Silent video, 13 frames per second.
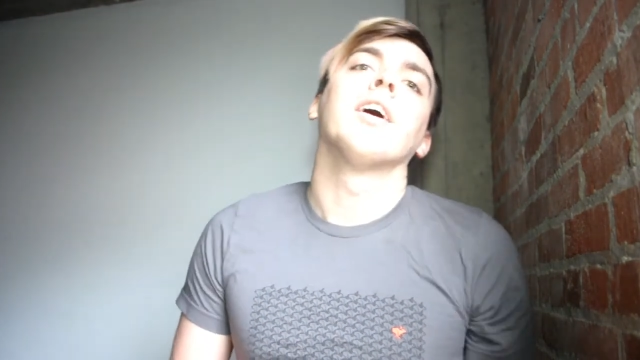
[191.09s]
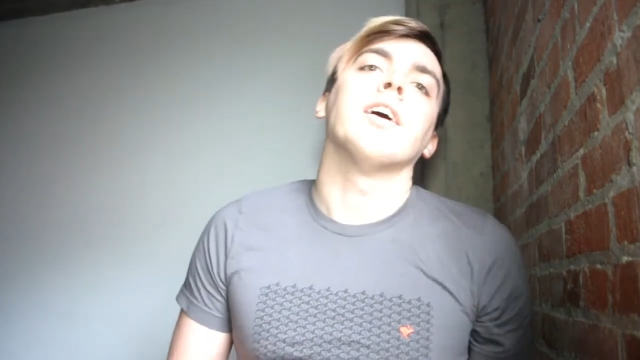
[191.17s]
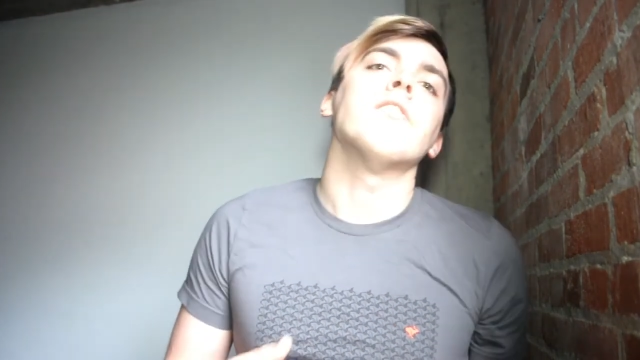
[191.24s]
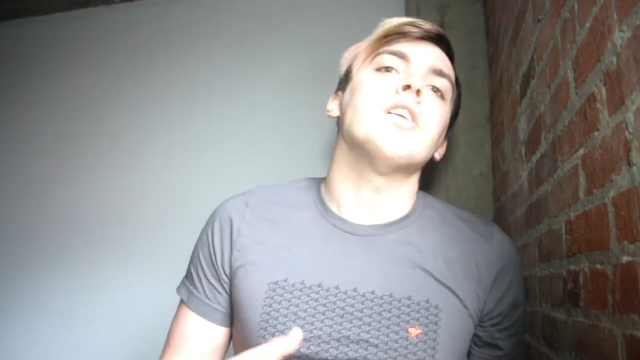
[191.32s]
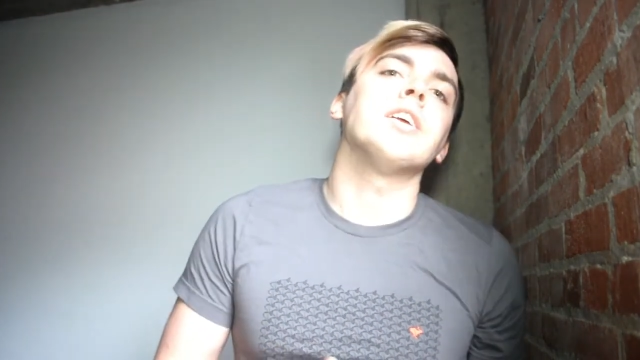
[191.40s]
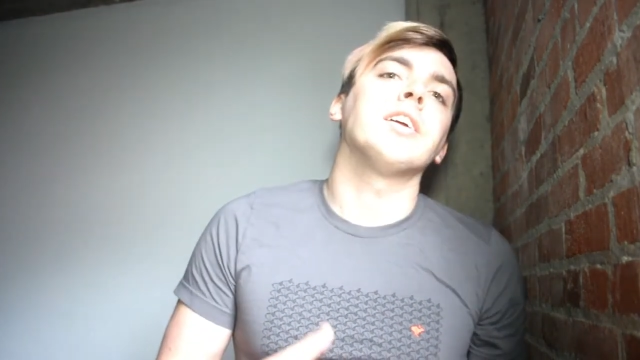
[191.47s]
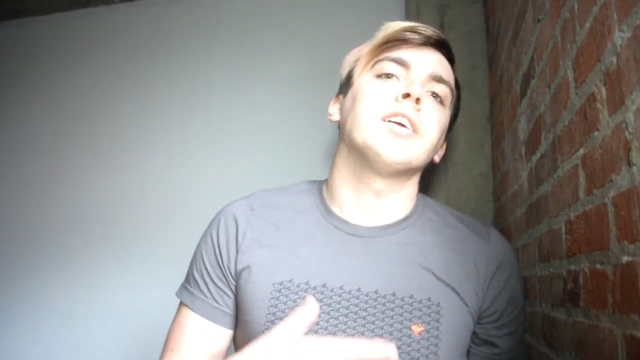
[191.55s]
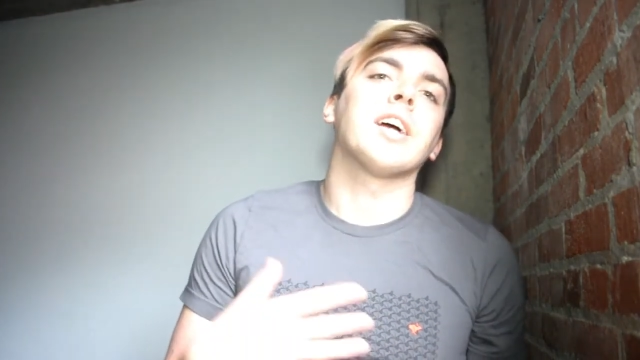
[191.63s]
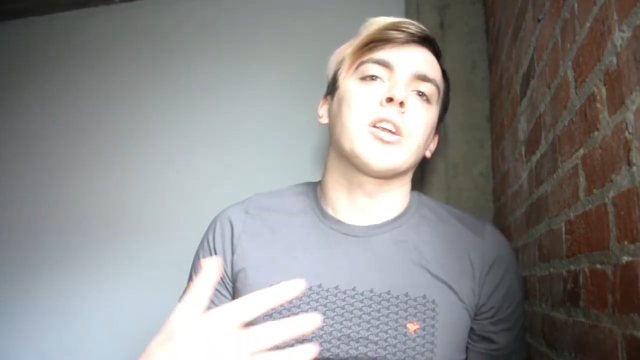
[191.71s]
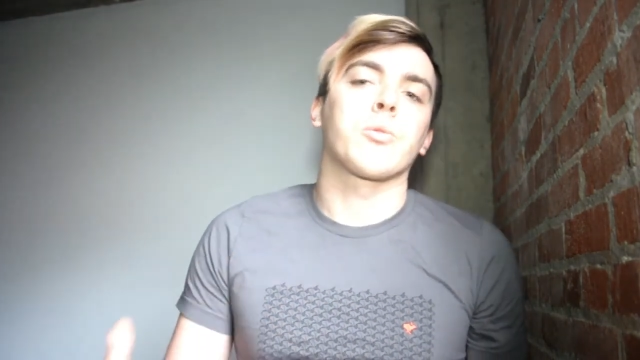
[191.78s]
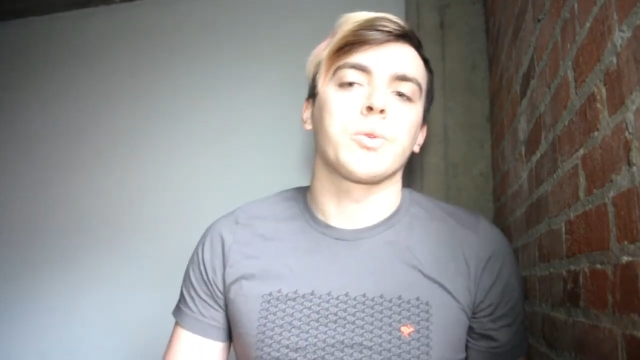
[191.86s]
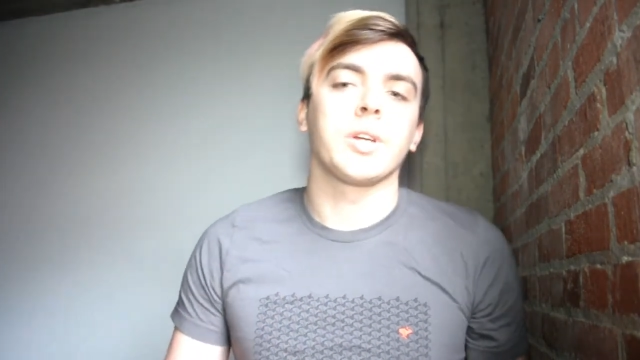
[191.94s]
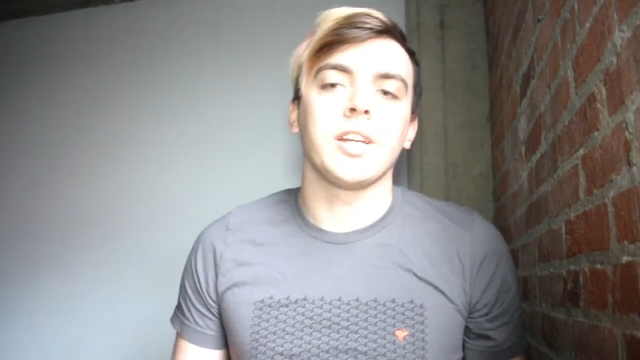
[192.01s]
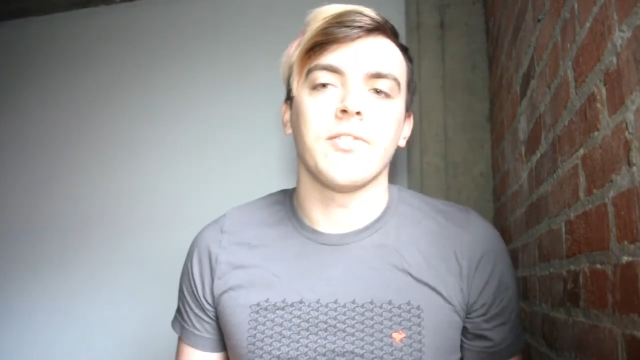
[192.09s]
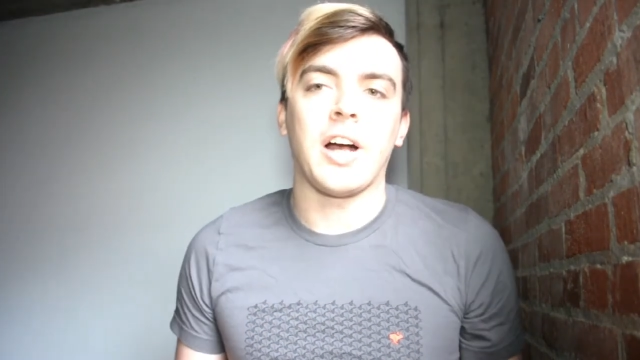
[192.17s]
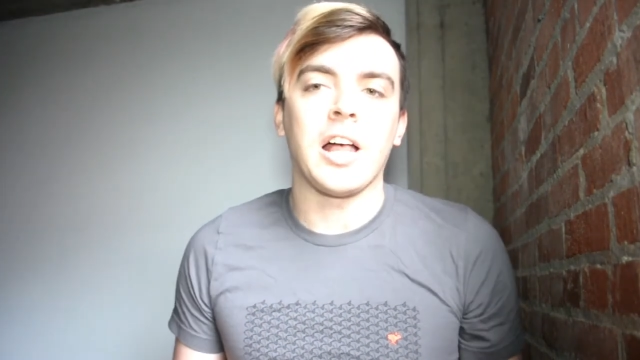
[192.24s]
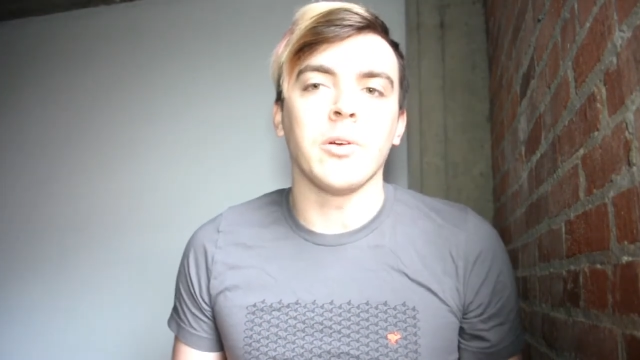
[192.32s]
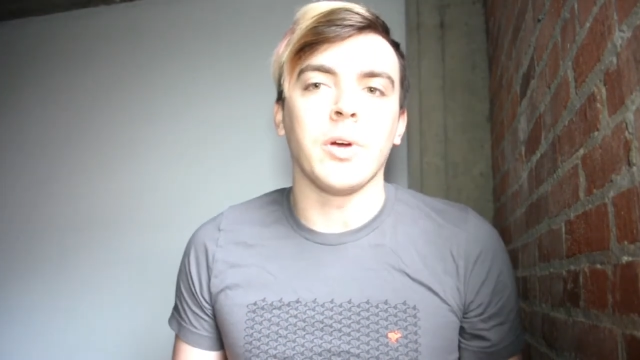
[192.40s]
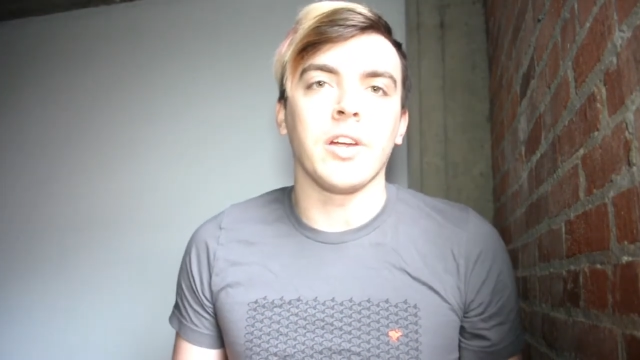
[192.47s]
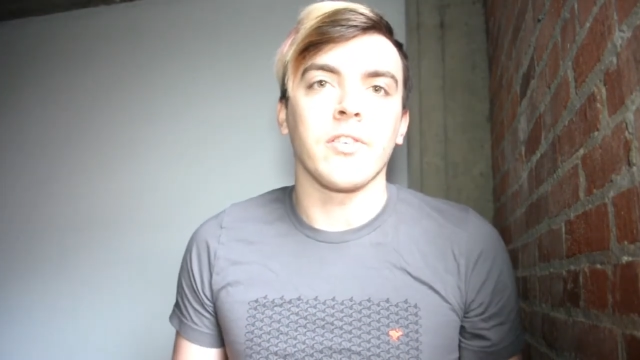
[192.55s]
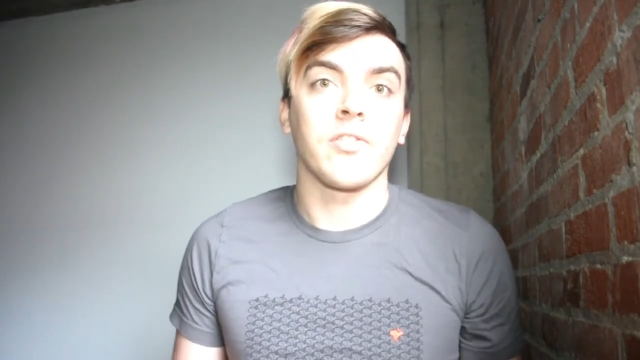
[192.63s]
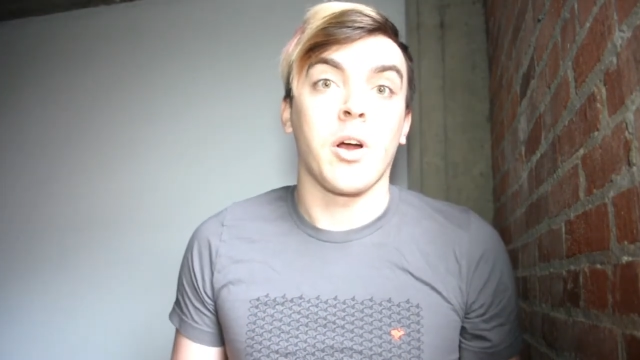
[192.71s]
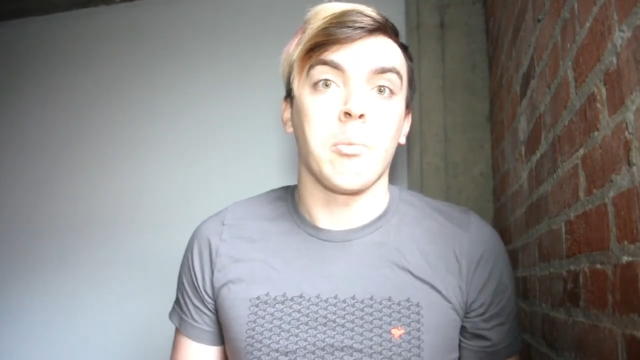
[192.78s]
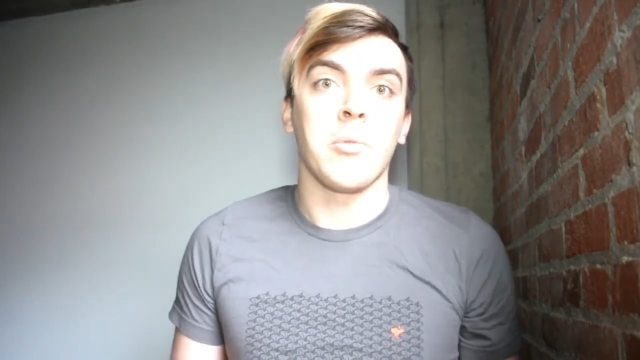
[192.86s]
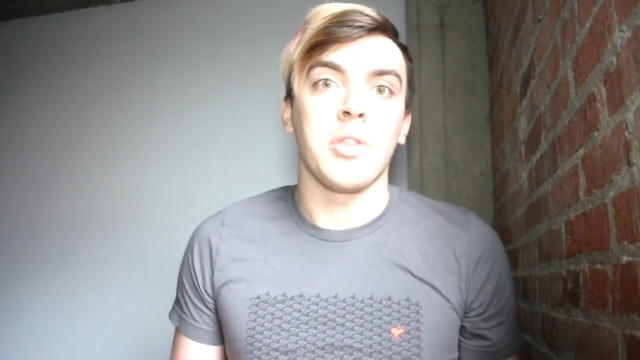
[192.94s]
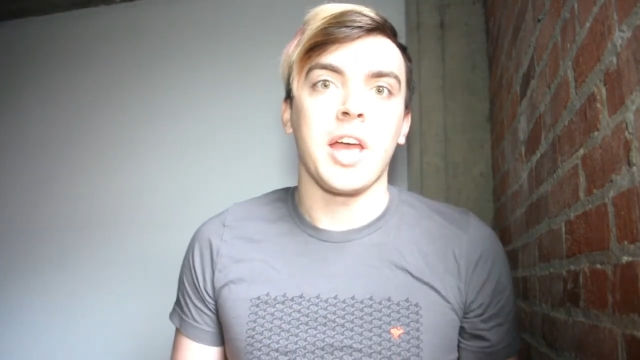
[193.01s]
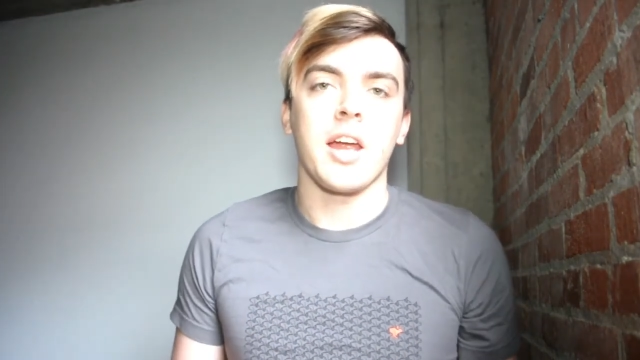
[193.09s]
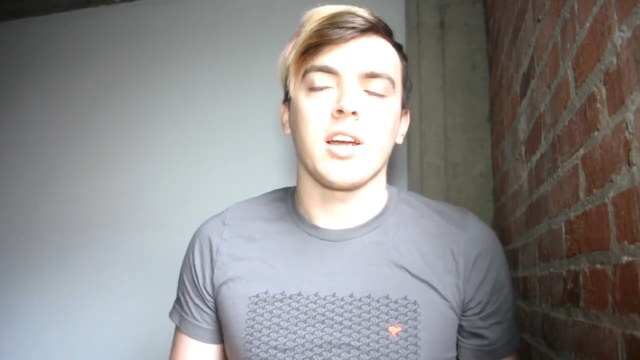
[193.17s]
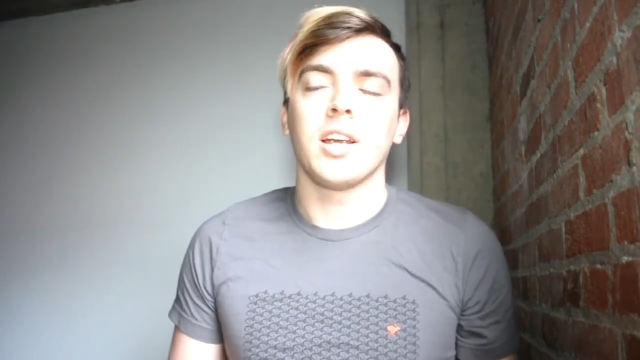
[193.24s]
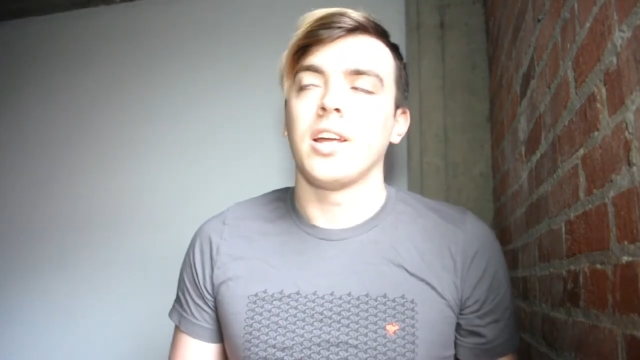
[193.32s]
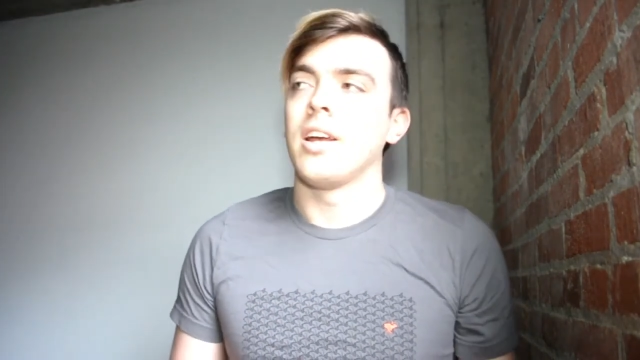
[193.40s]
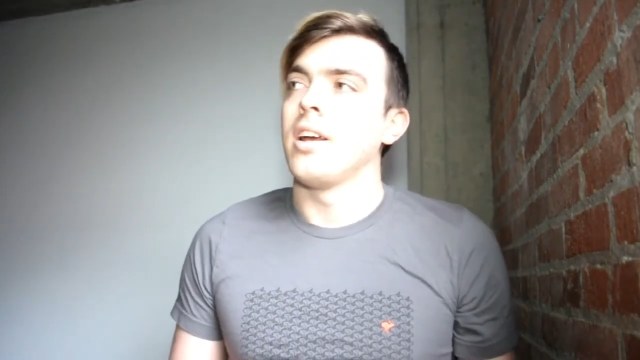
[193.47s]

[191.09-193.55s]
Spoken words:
and then you can kind of reevaluate from there.